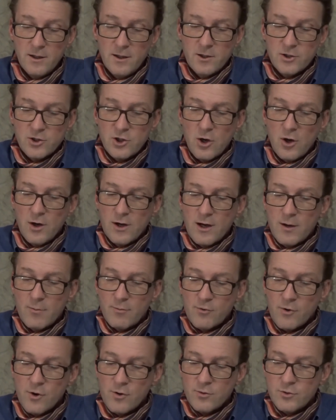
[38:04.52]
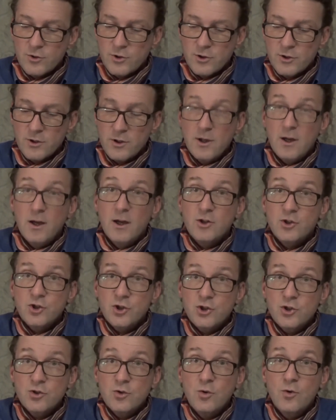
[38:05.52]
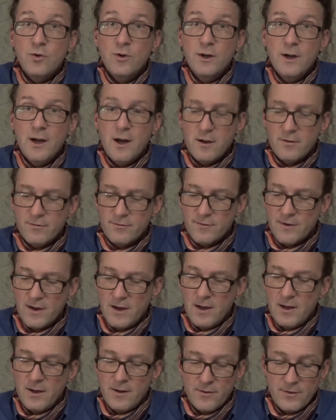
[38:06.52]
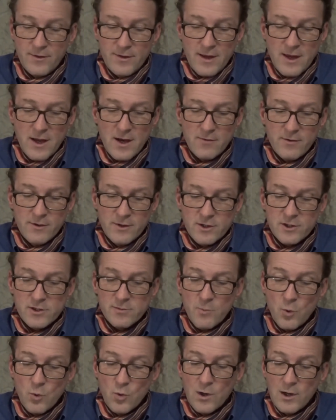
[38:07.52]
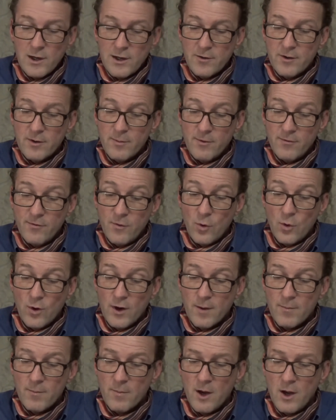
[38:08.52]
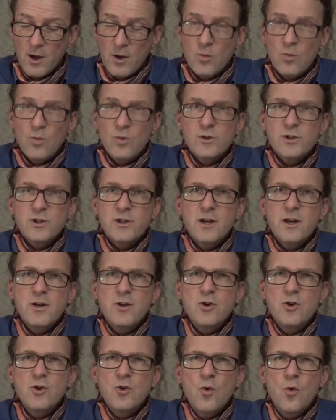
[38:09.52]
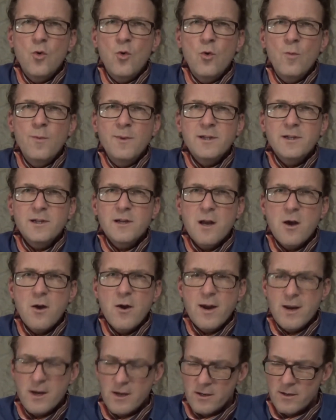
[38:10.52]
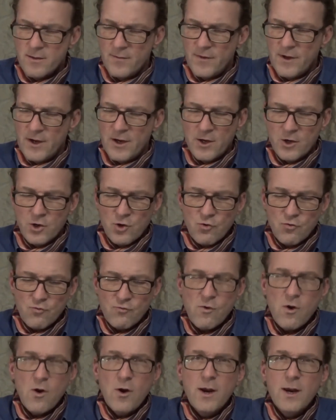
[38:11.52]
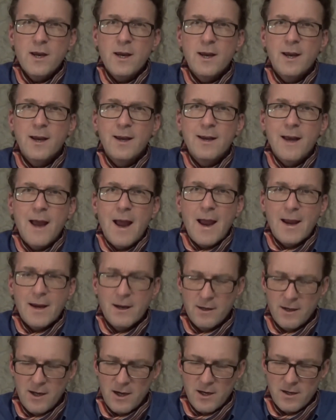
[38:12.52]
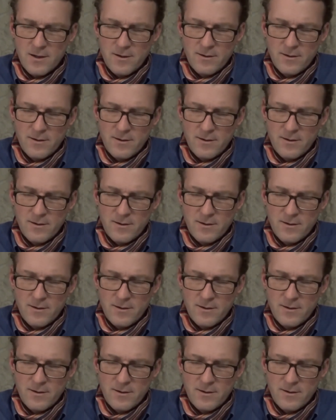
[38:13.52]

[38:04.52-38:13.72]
Charlie approached, and sure enough, there in the small clearing before him was an enormous lion crying in agony.